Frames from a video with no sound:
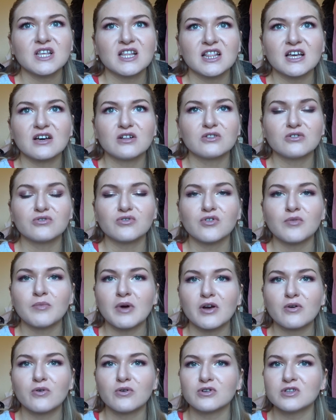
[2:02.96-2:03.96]
then that'll grow my
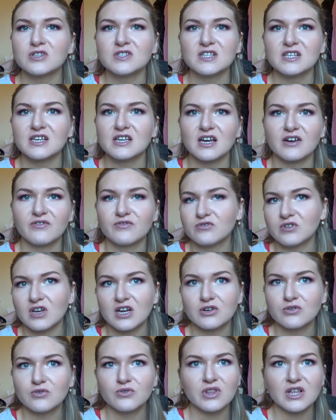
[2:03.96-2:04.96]
quads.
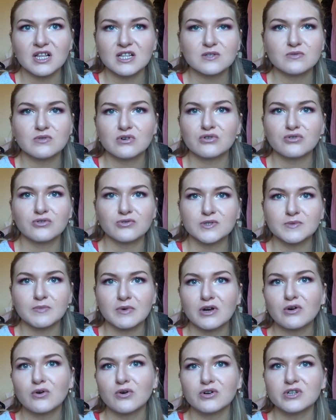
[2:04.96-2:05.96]
I know that's what grows my
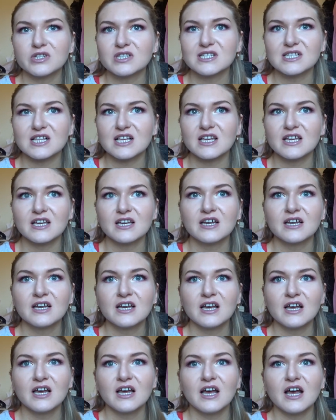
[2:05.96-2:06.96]
quads. But
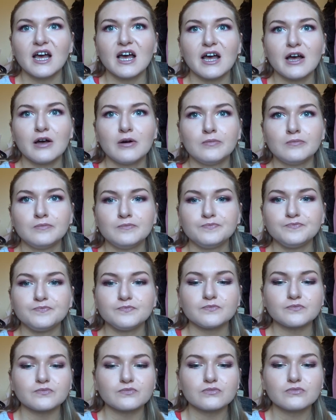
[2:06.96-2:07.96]

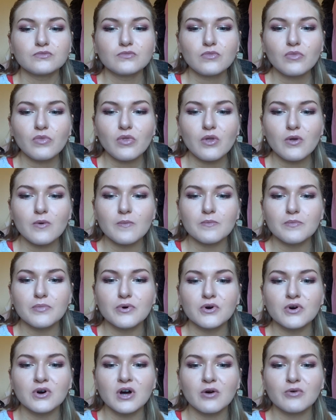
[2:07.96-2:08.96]

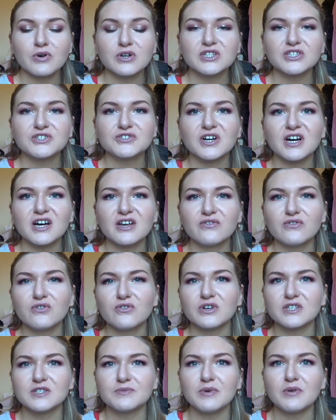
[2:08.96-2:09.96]
I want to try
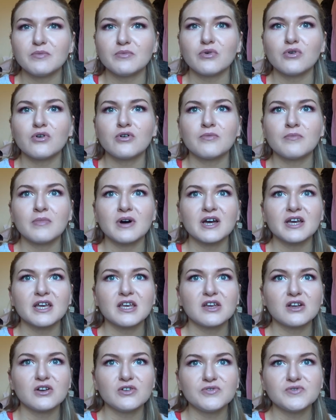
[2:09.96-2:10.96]
focus a bit more on my
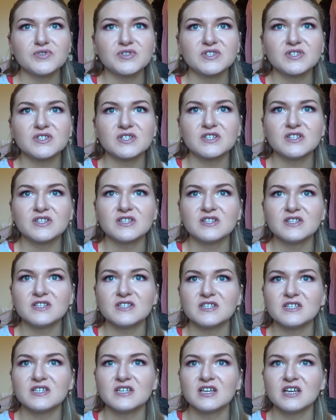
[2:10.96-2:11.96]
glutes
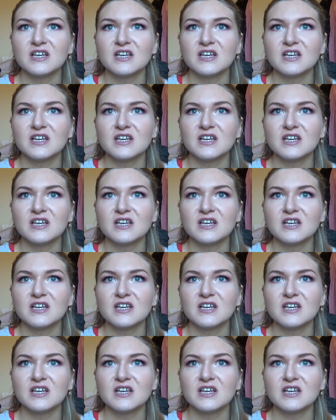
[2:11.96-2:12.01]
and